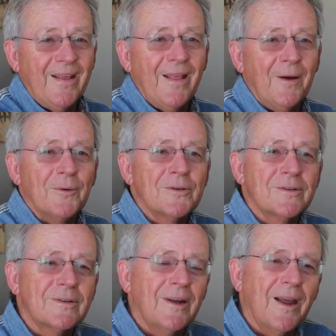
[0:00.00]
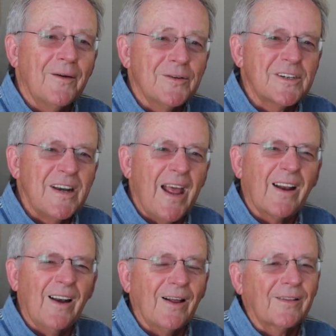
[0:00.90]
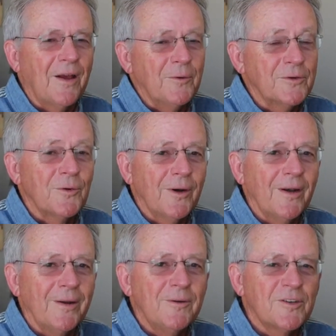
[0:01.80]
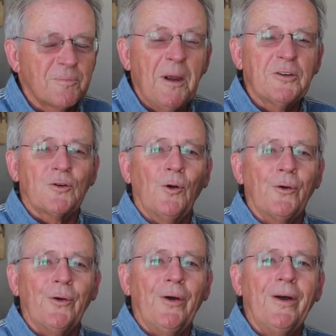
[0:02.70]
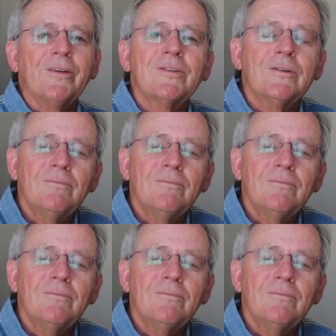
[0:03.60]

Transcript: that was to have a snack like that was really special to us.